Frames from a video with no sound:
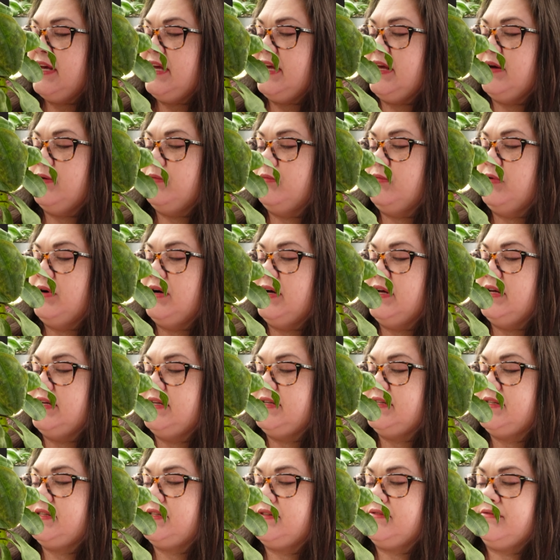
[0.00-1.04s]
It
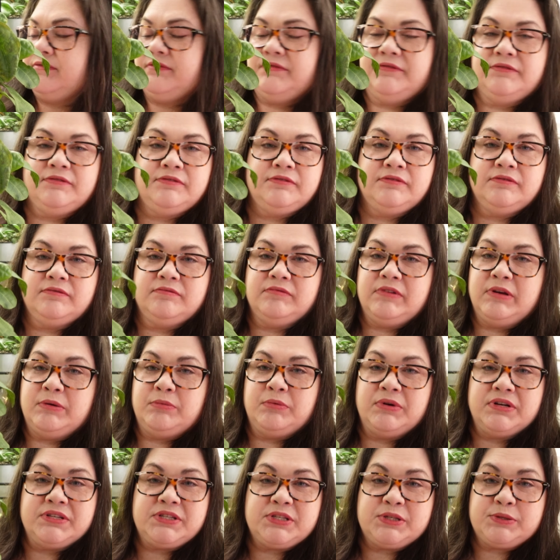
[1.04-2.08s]
was it
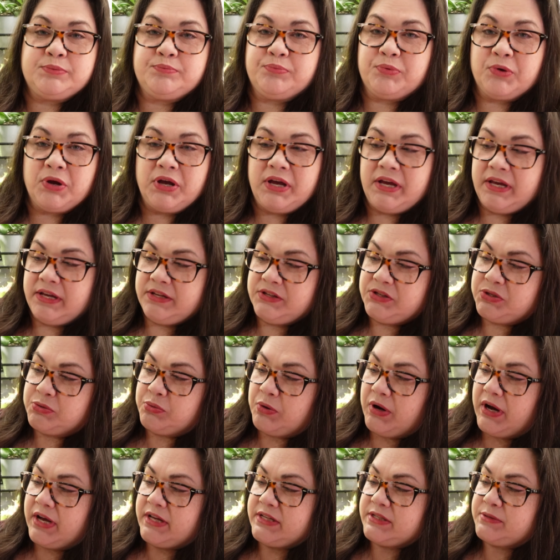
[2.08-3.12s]
was sprayed
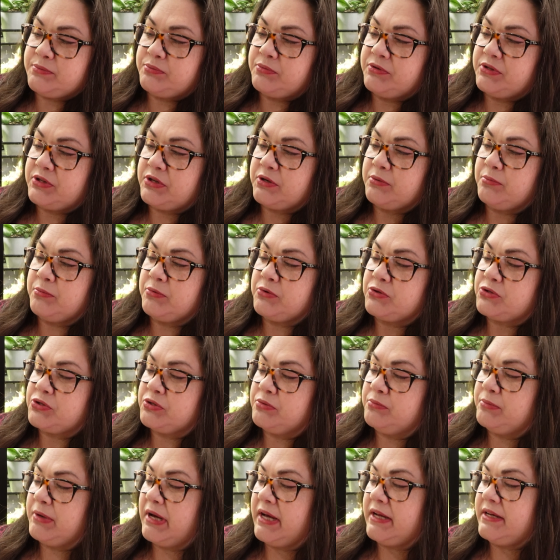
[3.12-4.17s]
twice with
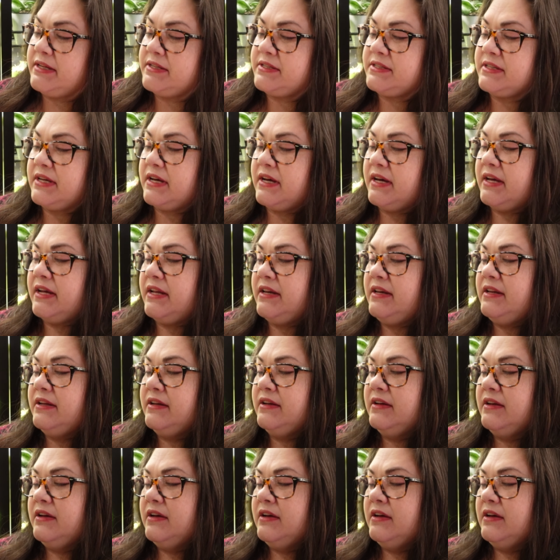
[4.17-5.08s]
commercial miticide,